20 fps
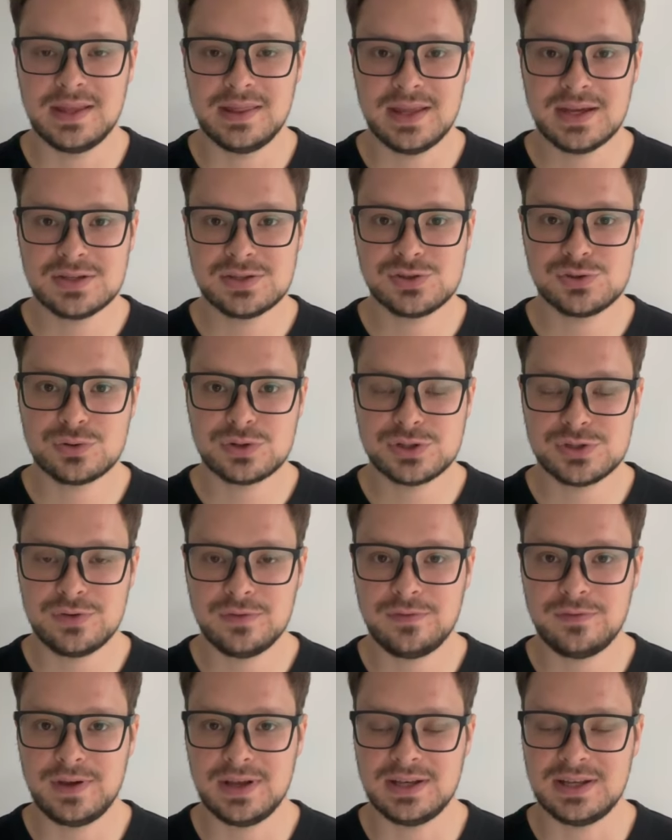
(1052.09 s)
next source of
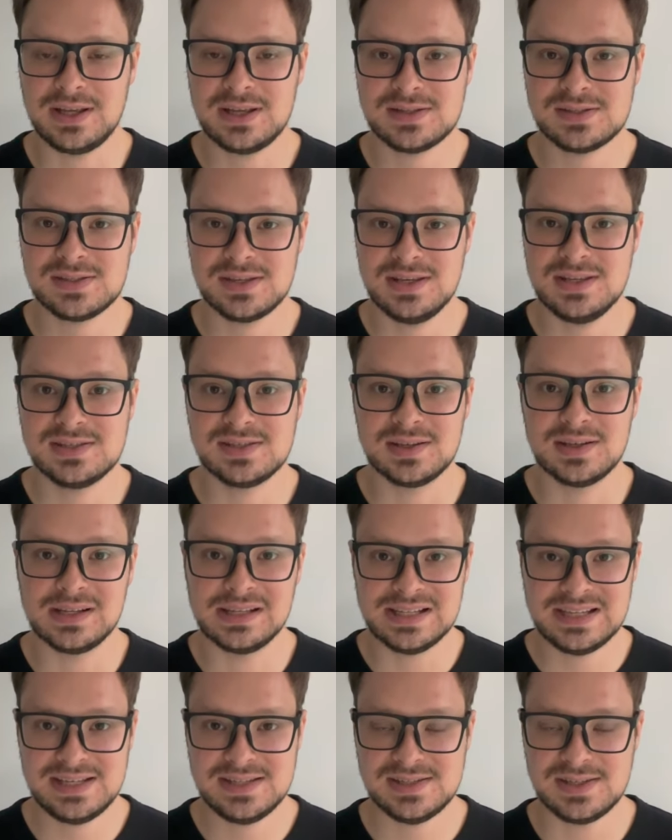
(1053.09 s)
finance is
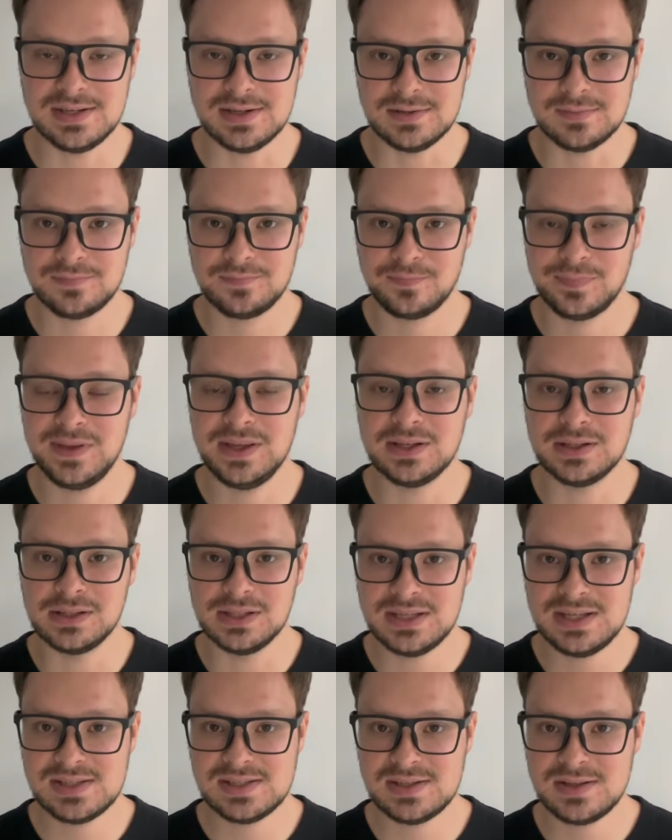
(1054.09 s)
leasing. In
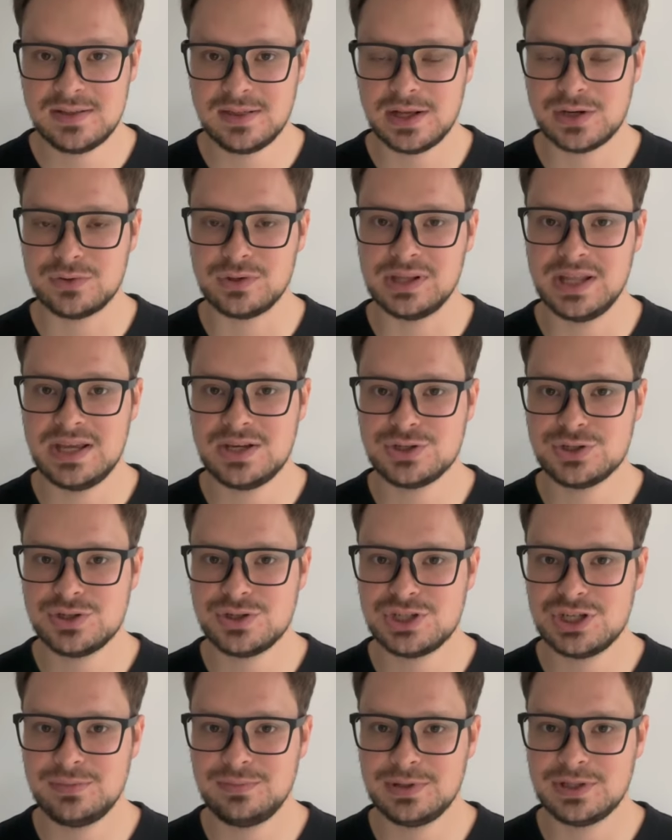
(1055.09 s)
leasing, the
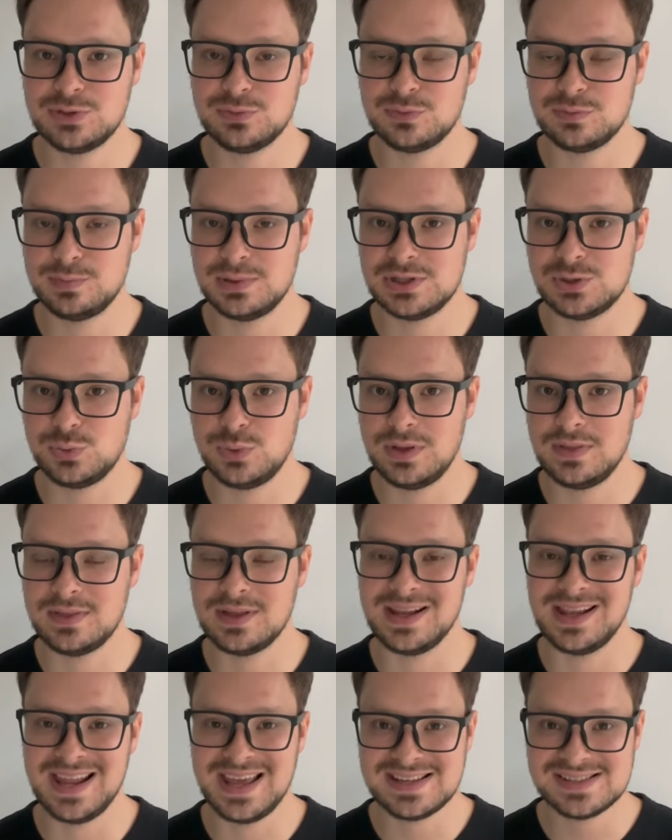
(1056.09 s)
relationship is between
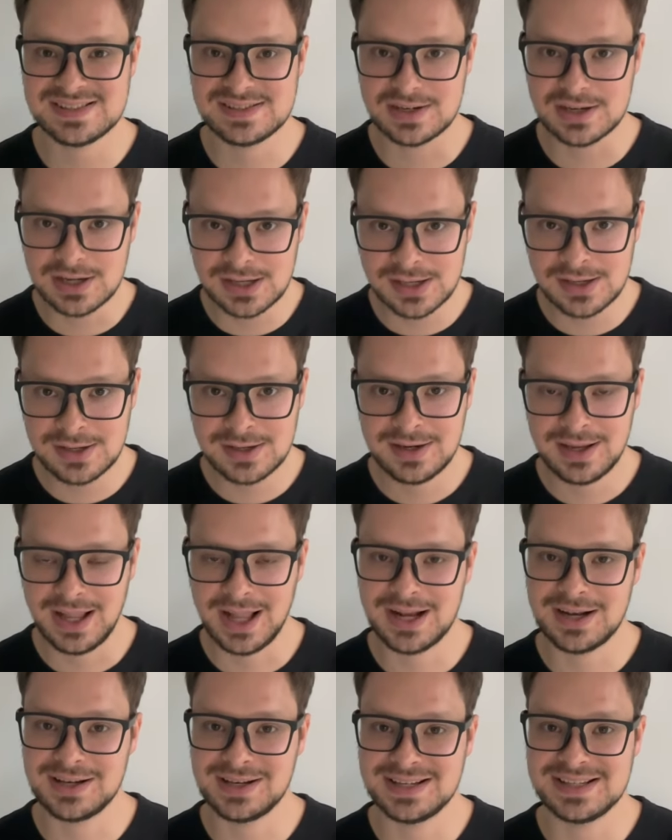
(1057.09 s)
the lessor
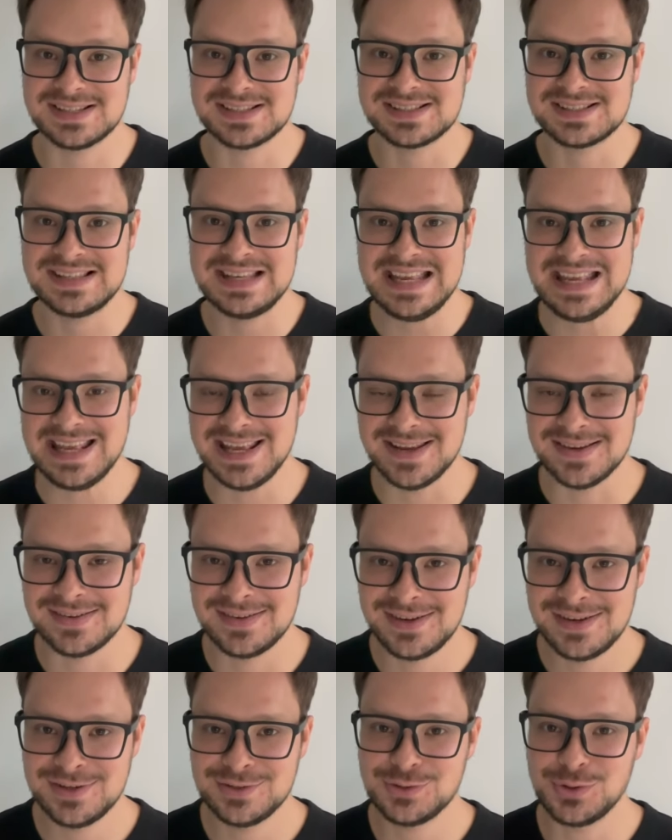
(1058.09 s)
and lessee.
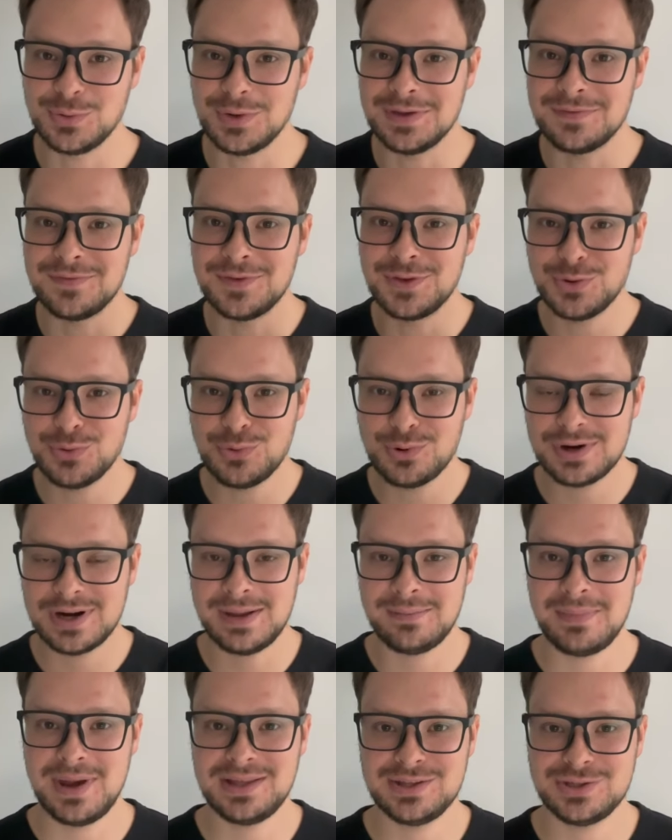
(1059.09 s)
So if you are a
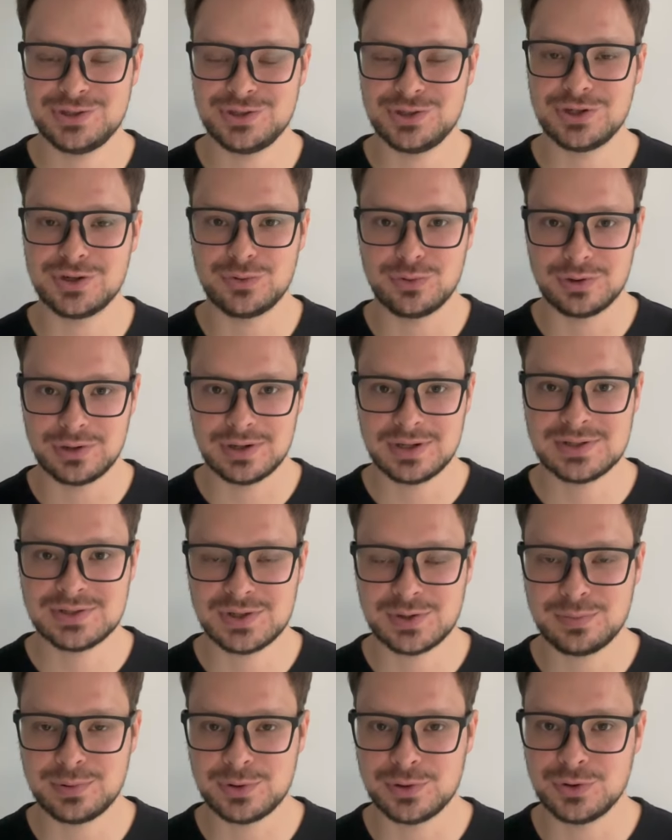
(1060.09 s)
manager or
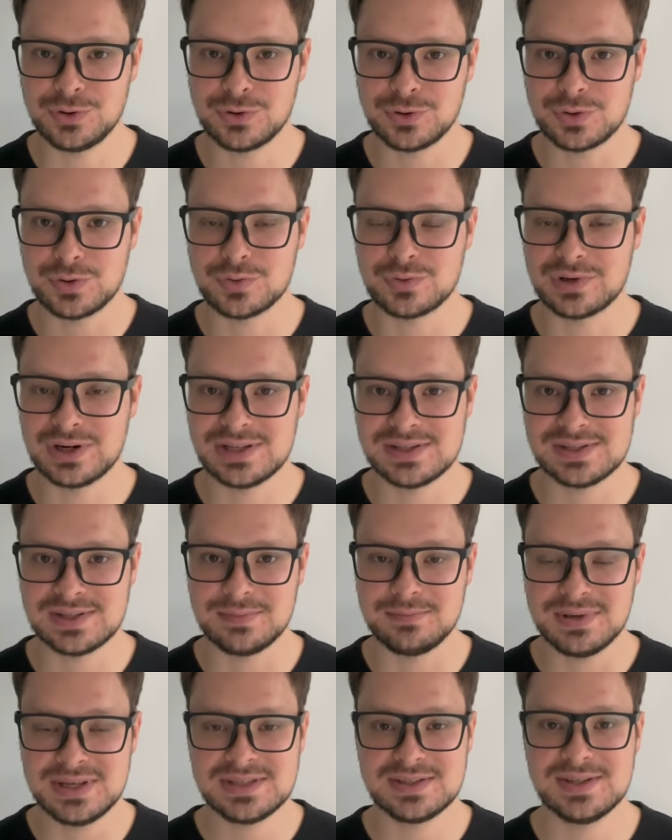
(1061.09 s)
entrepreneur who runs a
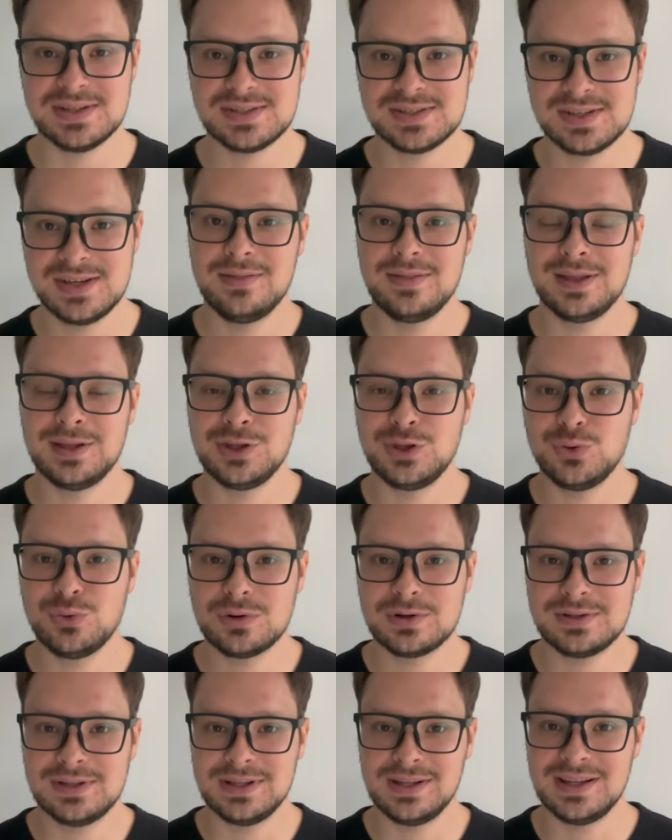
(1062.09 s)
business, then you
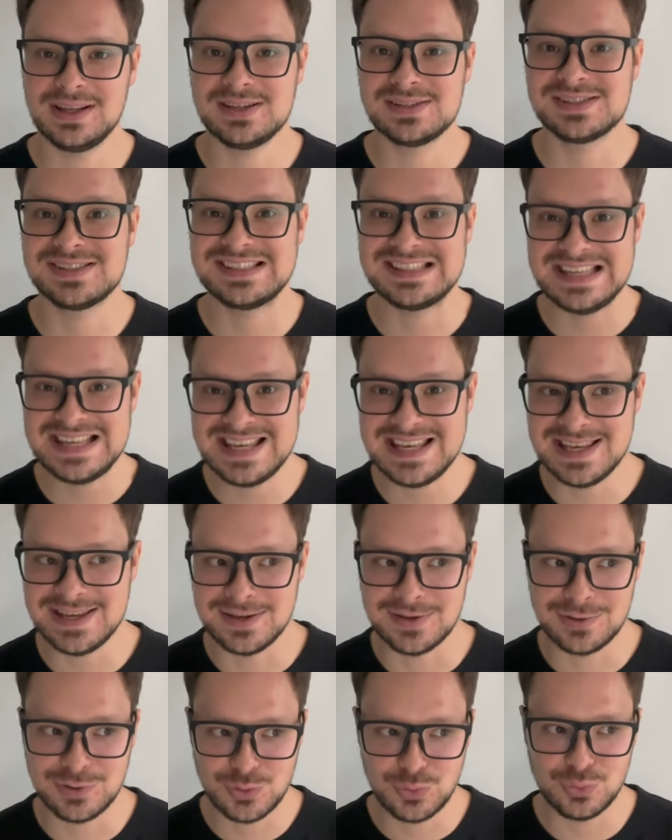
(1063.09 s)
are the lessee,
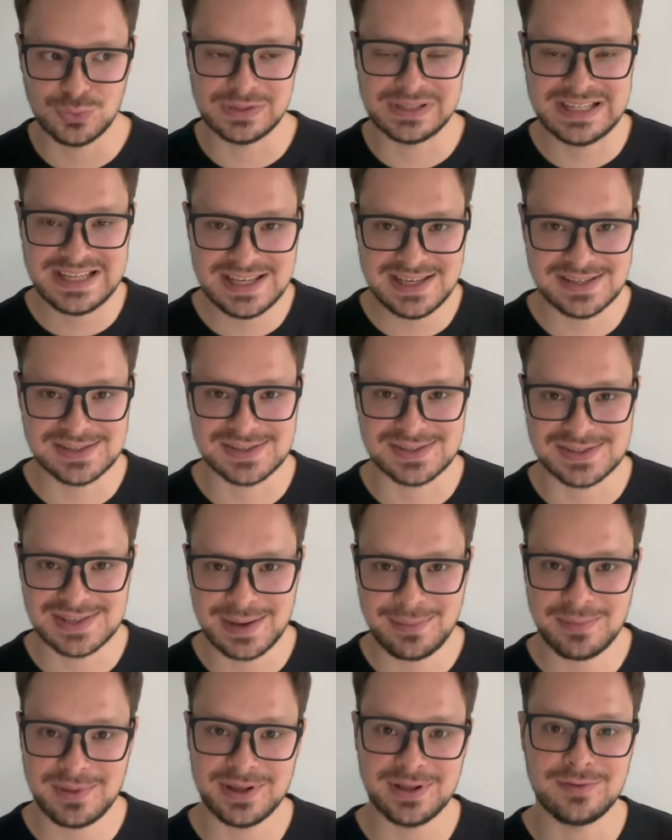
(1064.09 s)
you lease
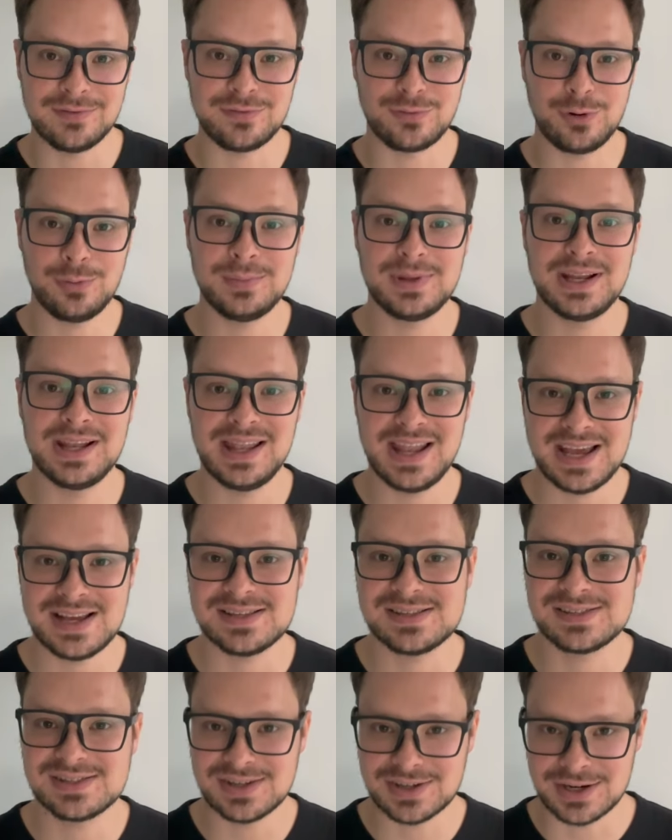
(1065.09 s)
something from the
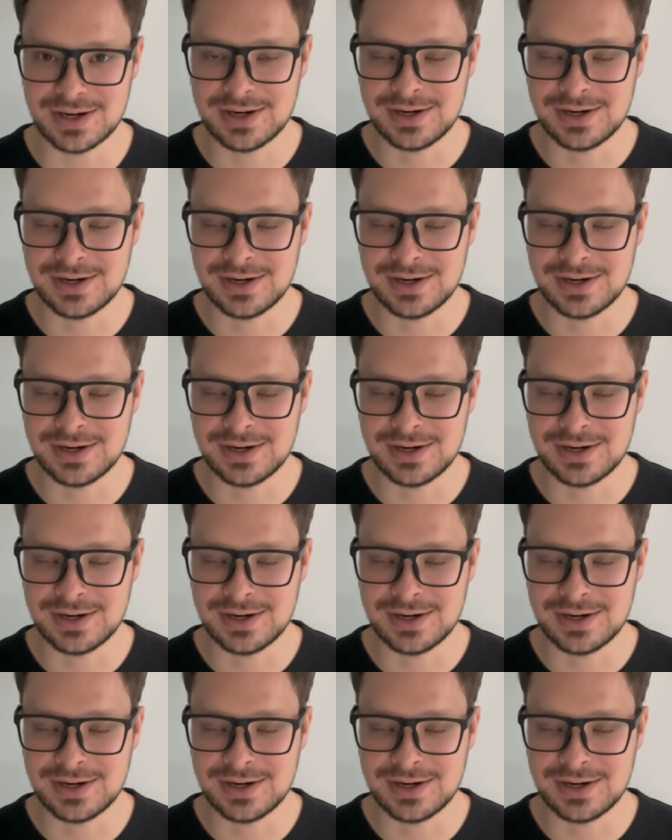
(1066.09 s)
lessor.